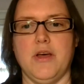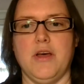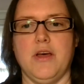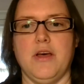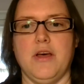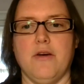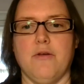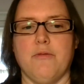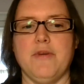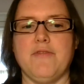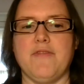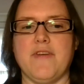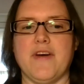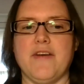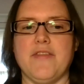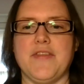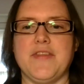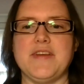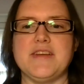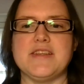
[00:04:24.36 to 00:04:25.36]
We
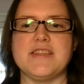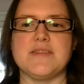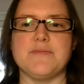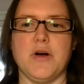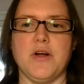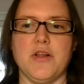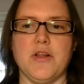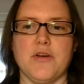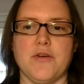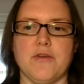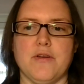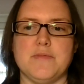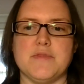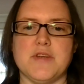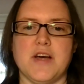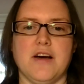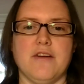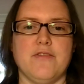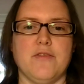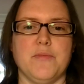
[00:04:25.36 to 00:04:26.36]
found that these smaller groups
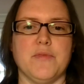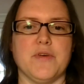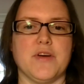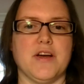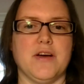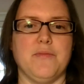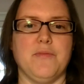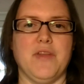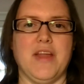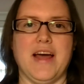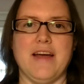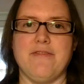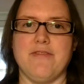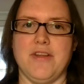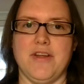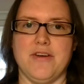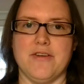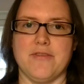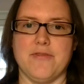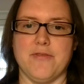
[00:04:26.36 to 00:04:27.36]
often become
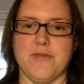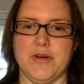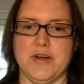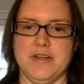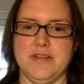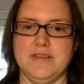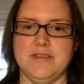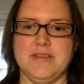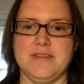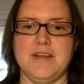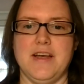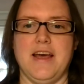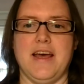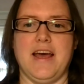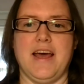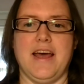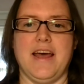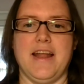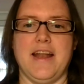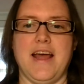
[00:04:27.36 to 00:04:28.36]
lifelong friends,
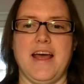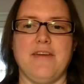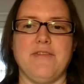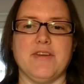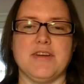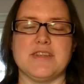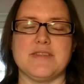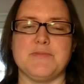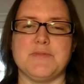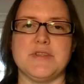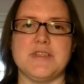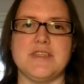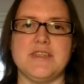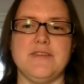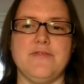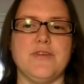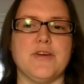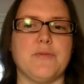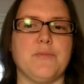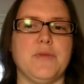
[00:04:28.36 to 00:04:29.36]
and having a
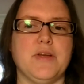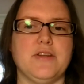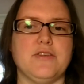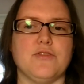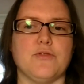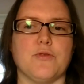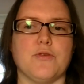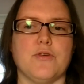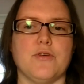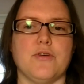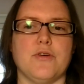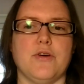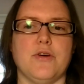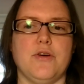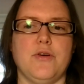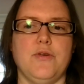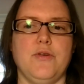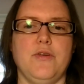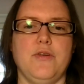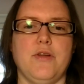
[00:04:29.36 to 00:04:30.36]
specific mentor
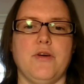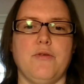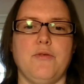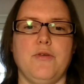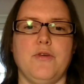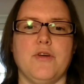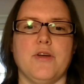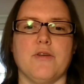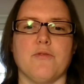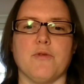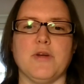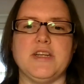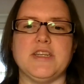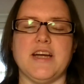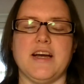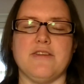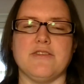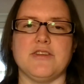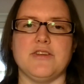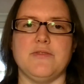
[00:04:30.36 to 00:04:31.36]
who you know you can reach
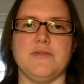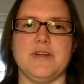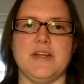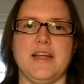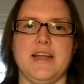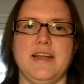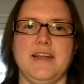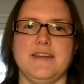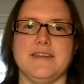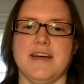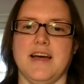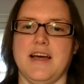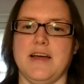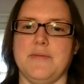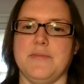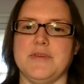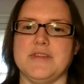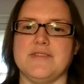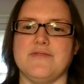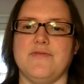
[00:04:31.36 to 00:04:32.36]
out to at any
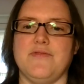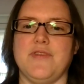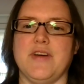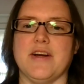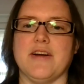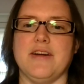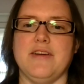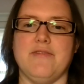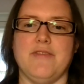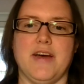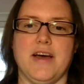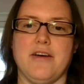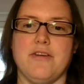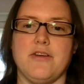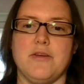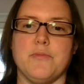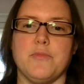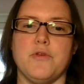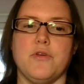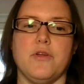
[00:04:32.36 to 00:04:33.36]
time is very
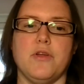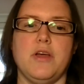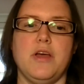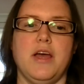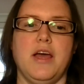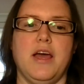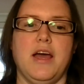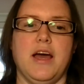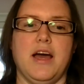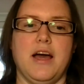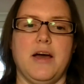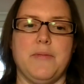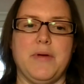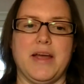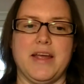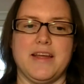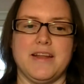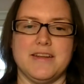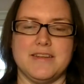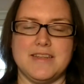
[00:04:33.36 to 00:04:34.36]
valuable. I
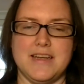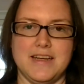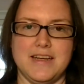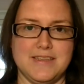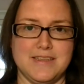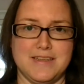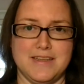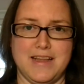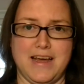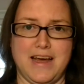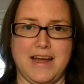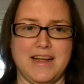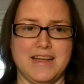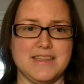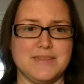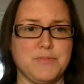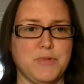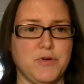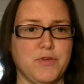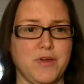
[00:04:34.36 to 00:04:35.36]
can attest to that
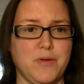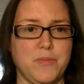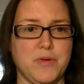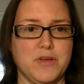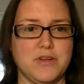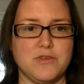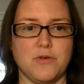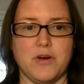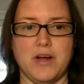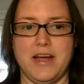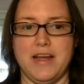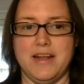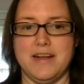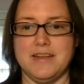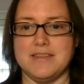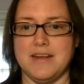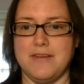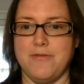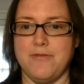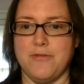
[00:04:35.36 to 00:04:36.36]
as both a mentor and
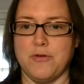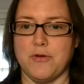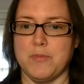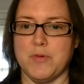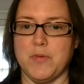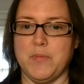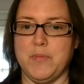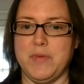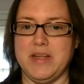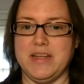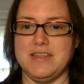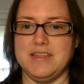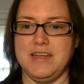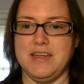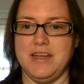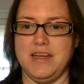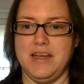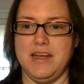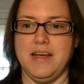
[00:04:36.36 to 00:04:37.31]
as a former mentee.